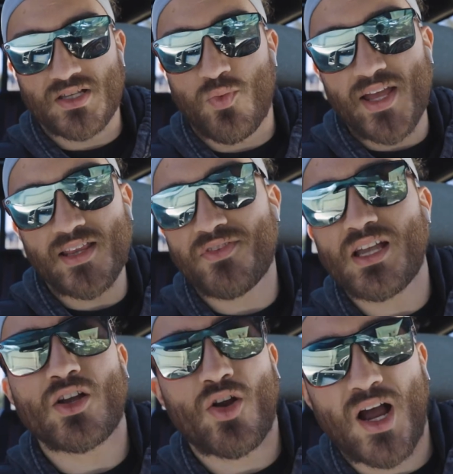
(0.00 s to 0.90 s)
because
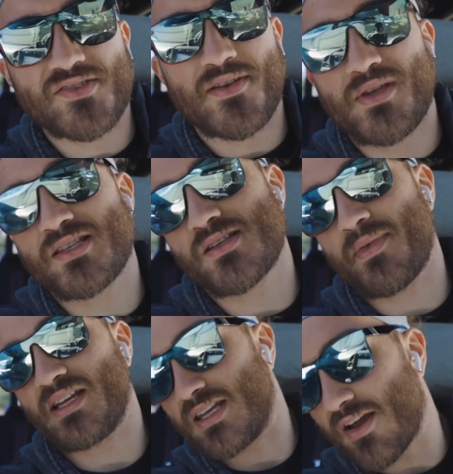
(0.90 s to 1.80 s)
weightlifting and CrossFit means
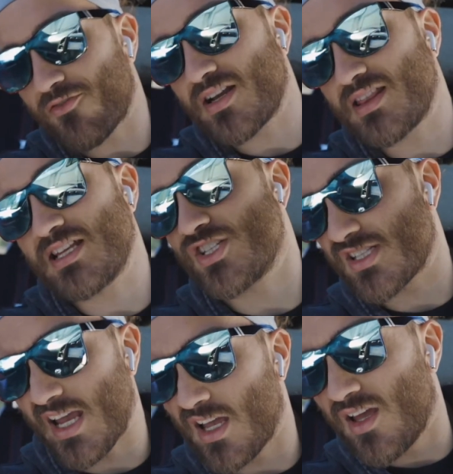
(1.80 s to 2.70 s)
something different than
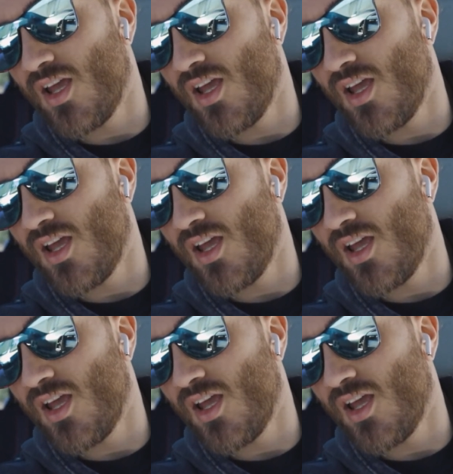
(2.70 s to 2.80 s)
just like